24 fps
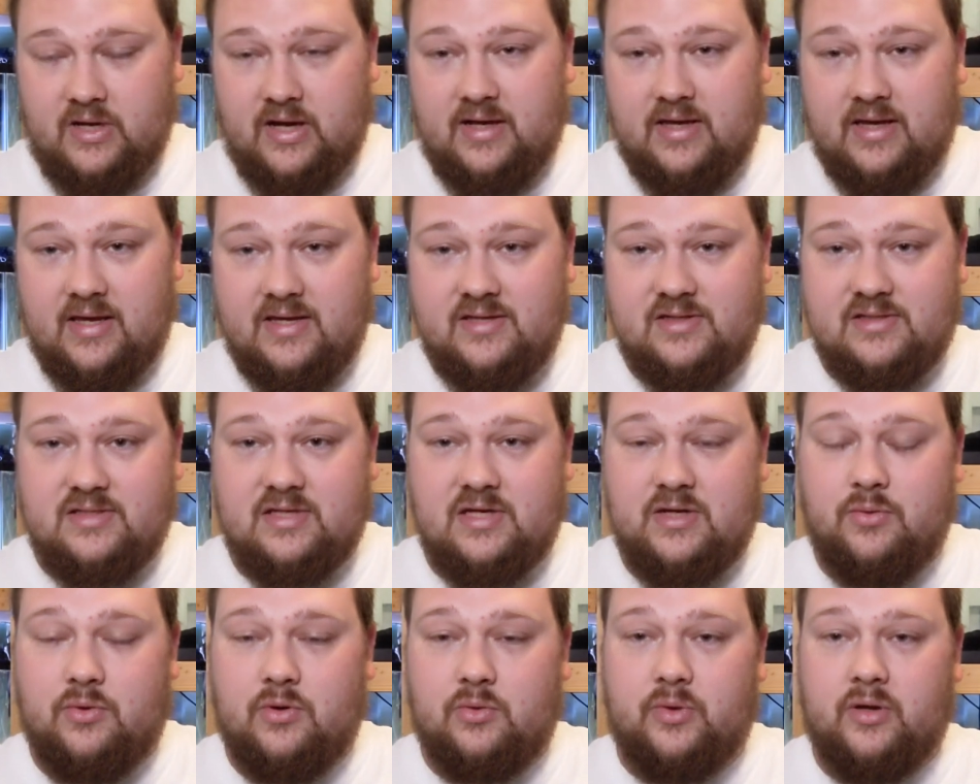I can't
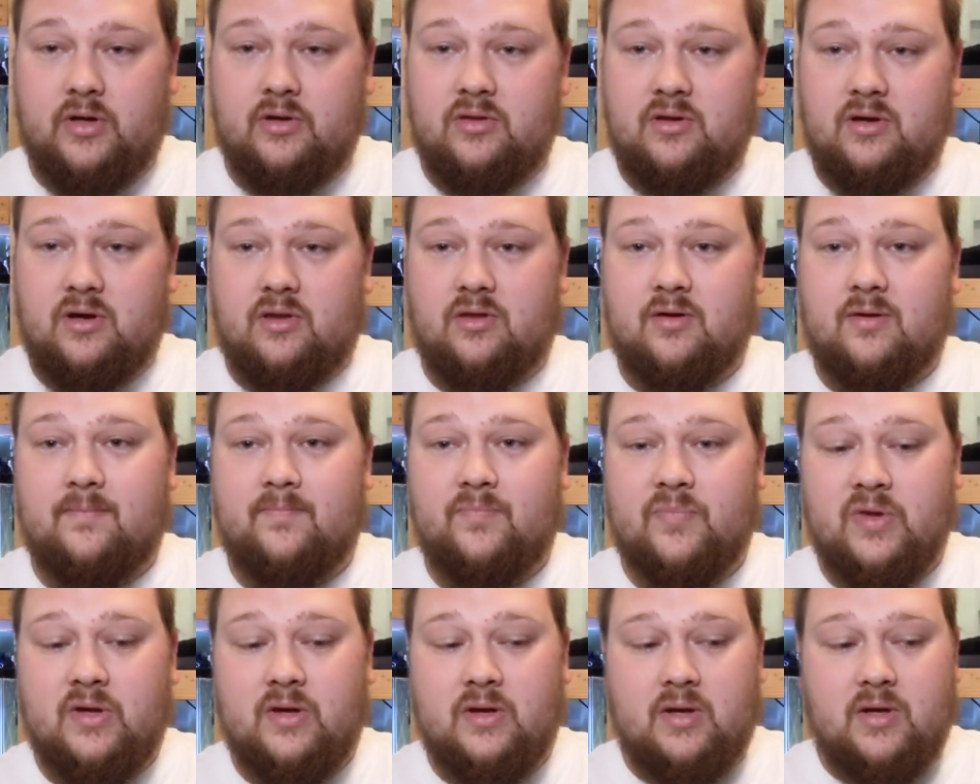say one way or the other.
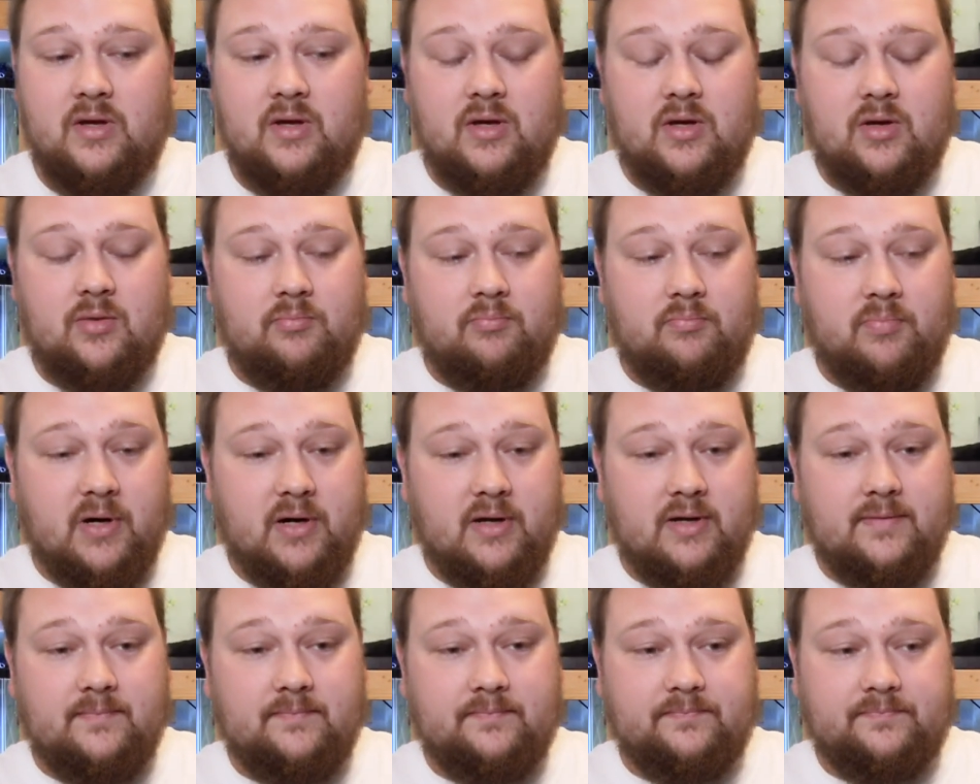
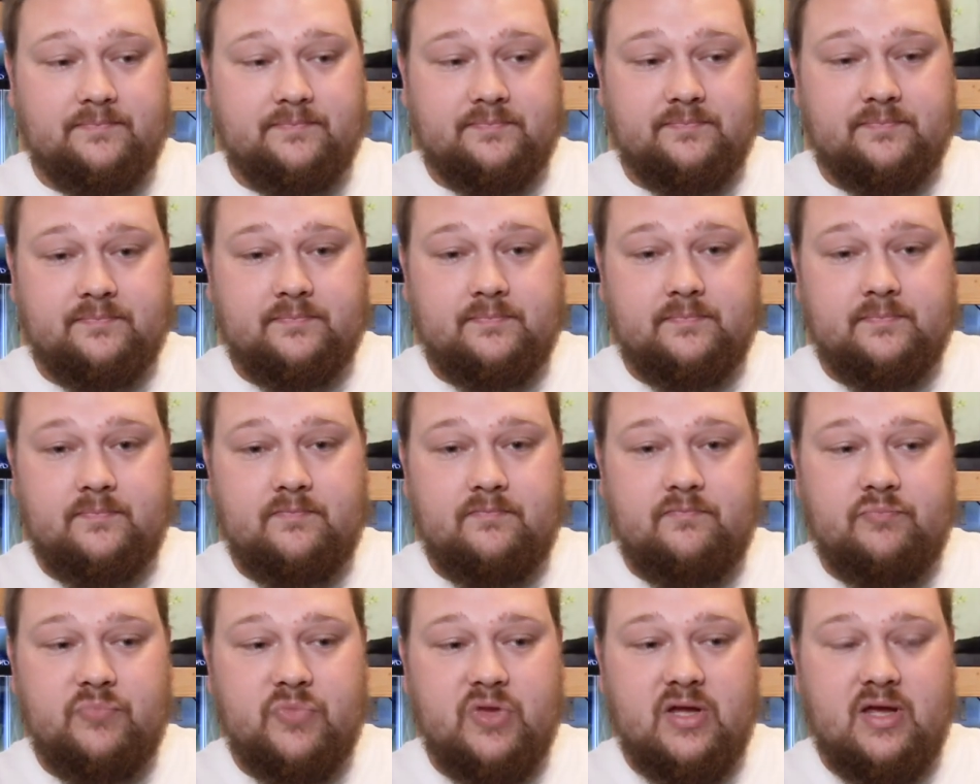But
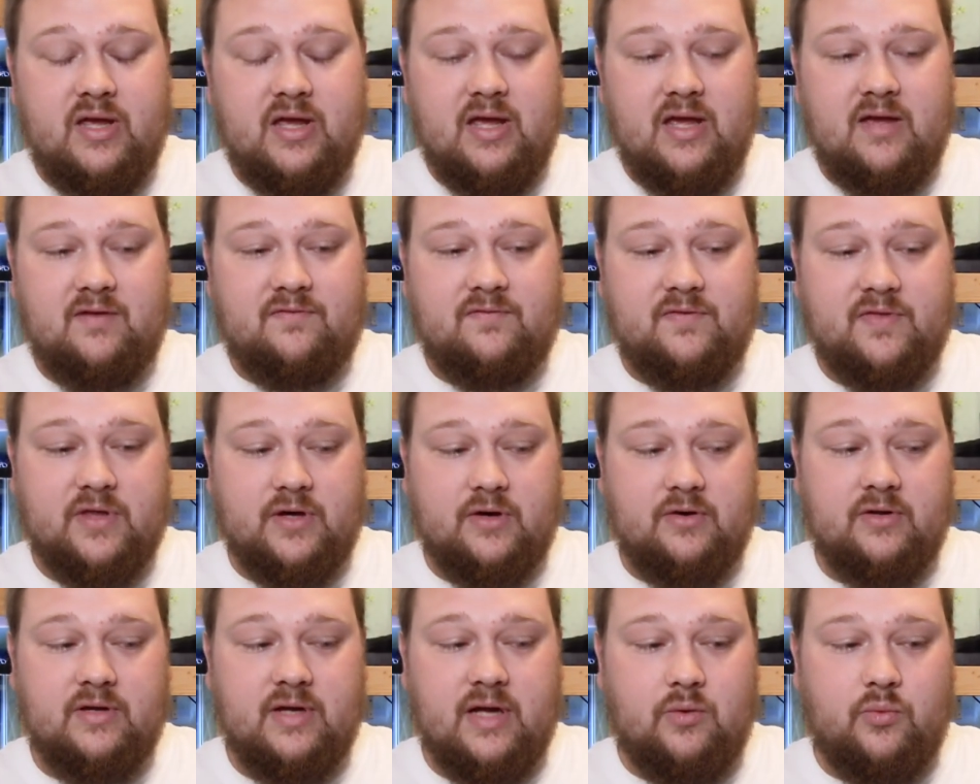if
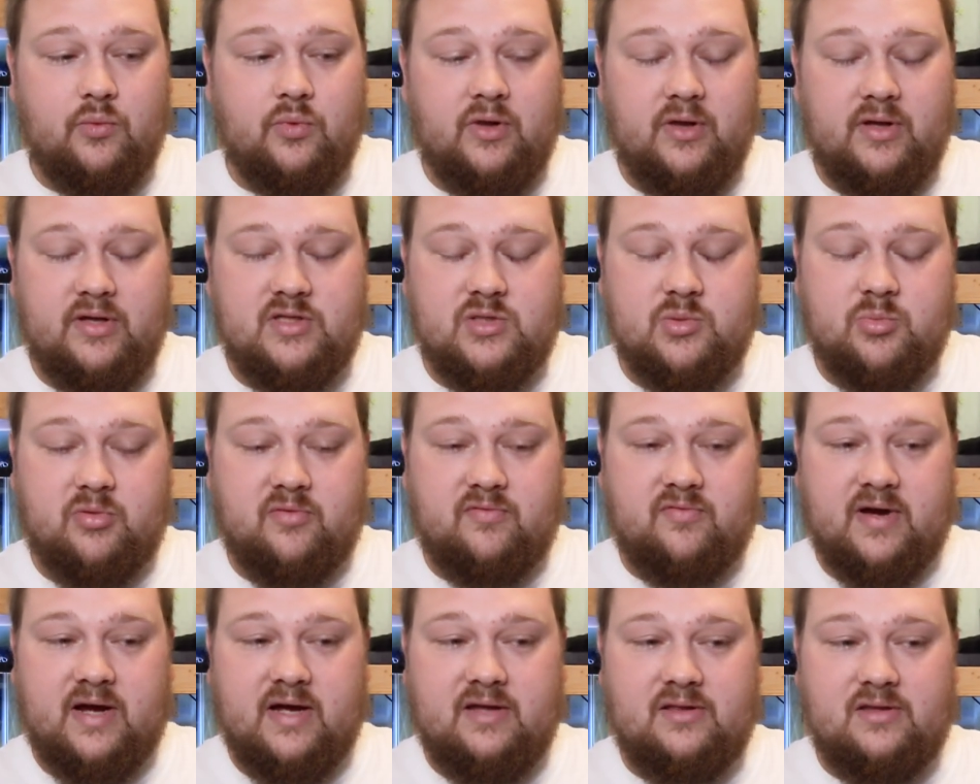they're not willing to
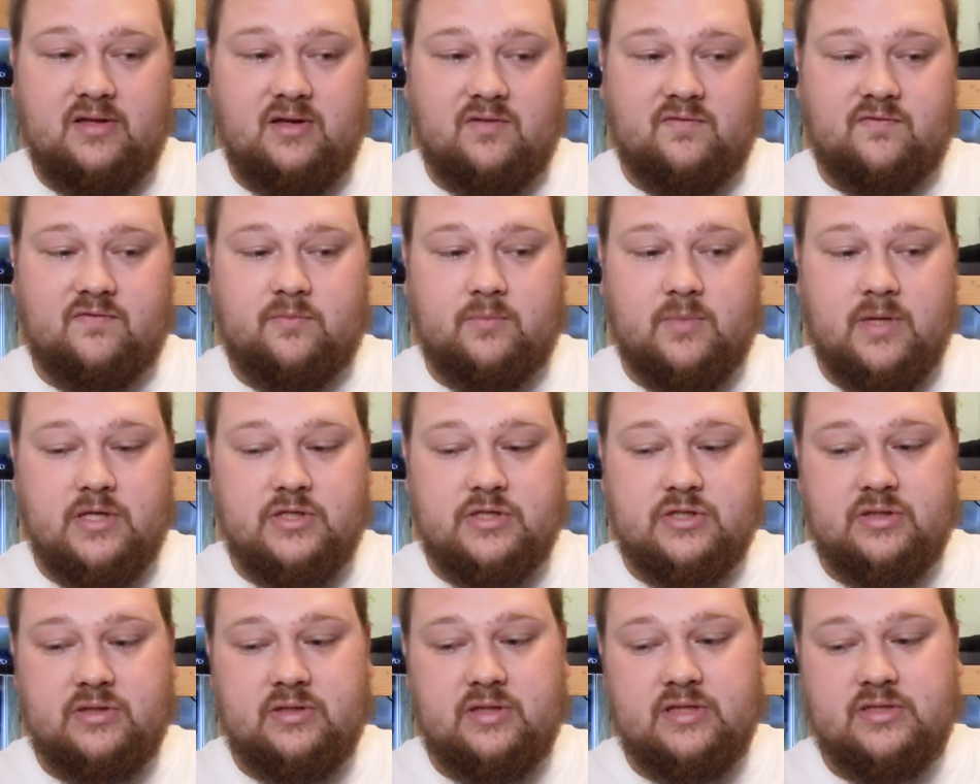provide the
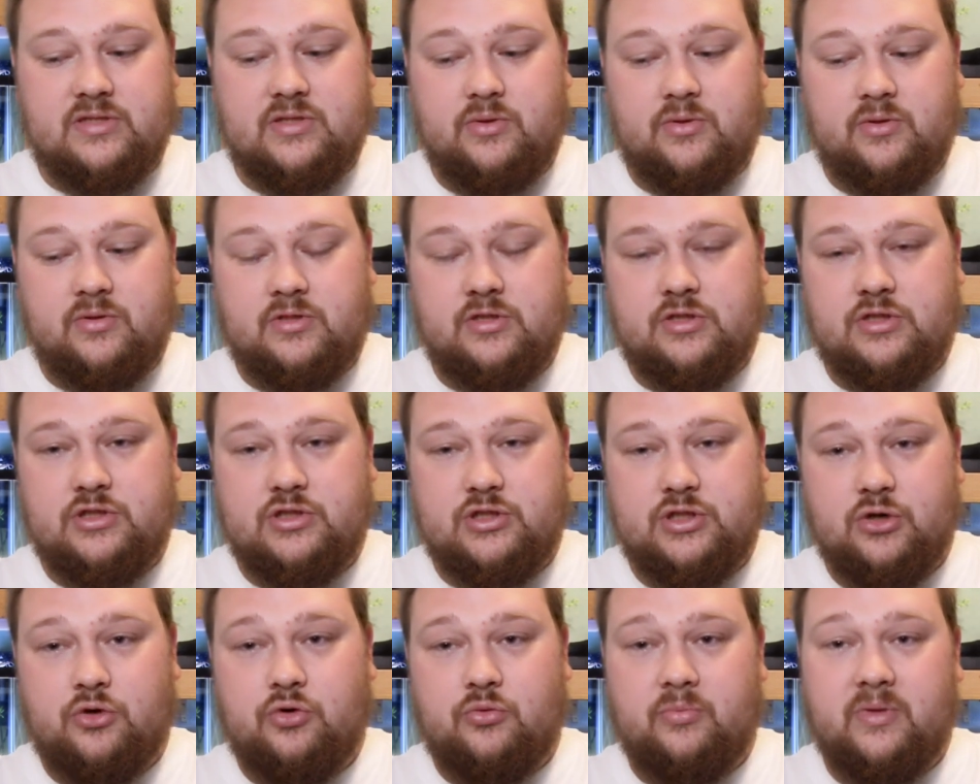information that's going to
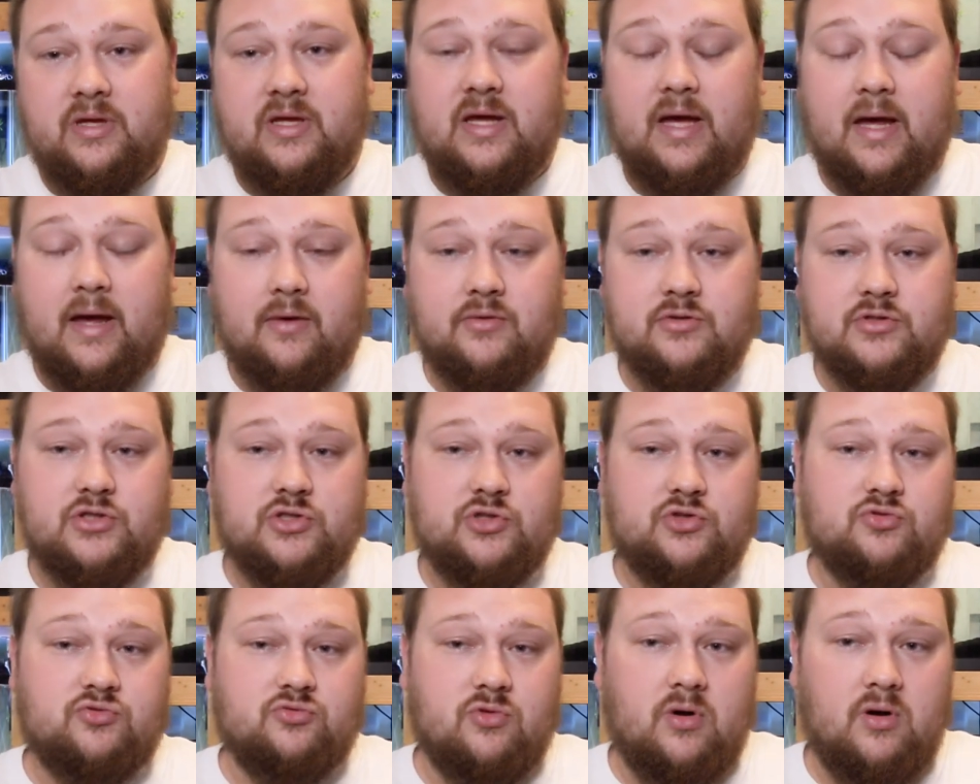show me how
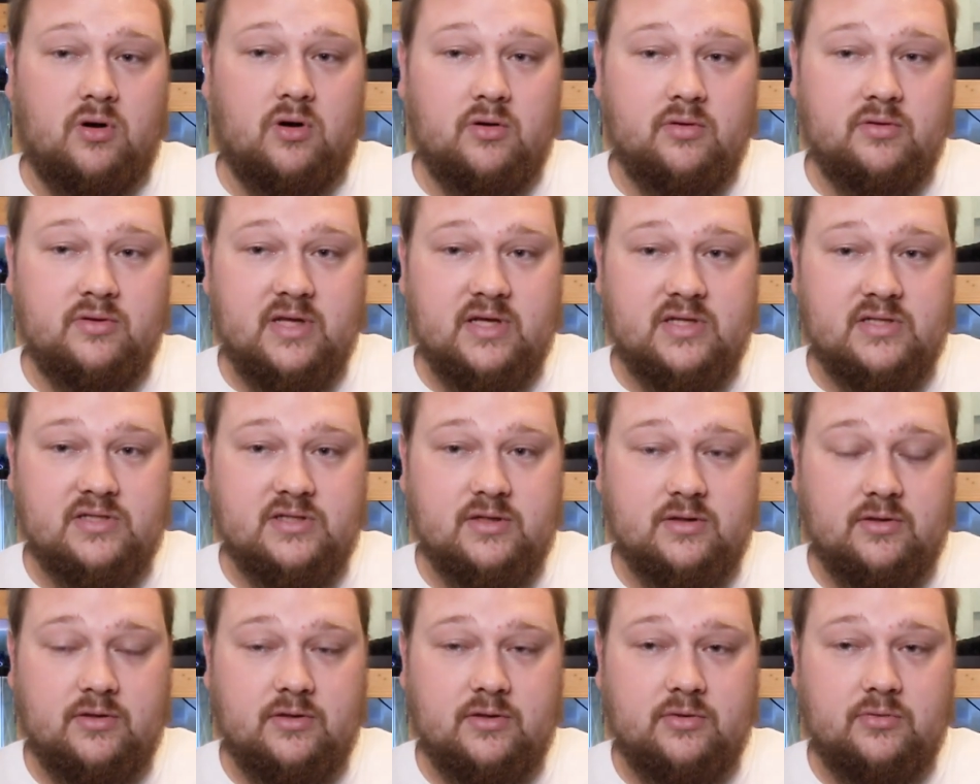strong that
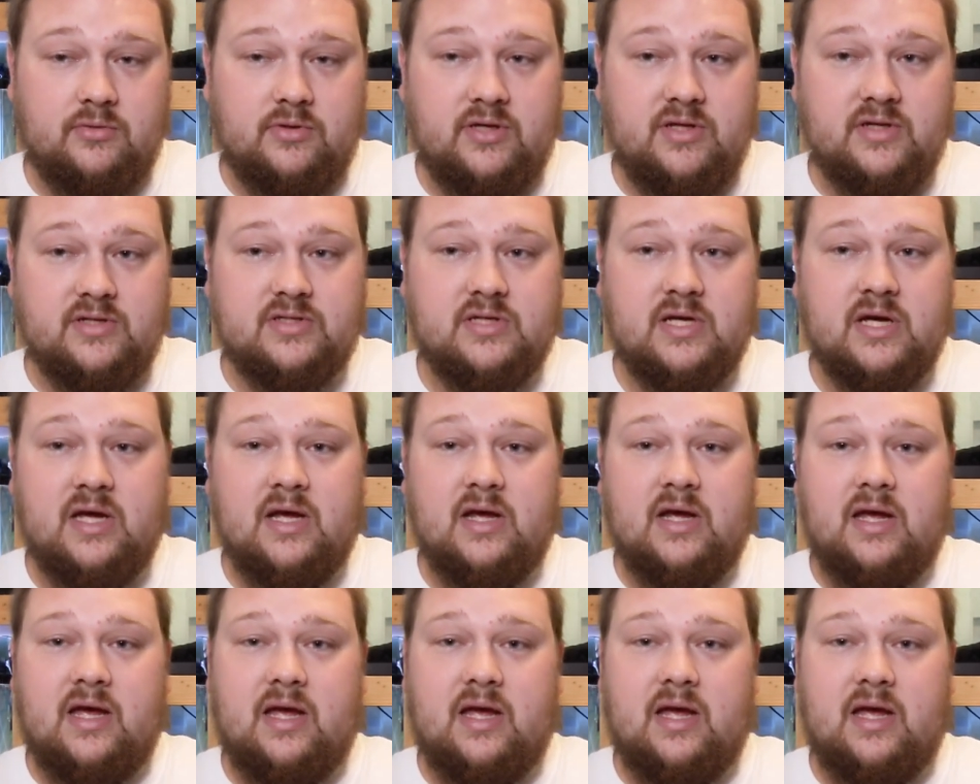silicone is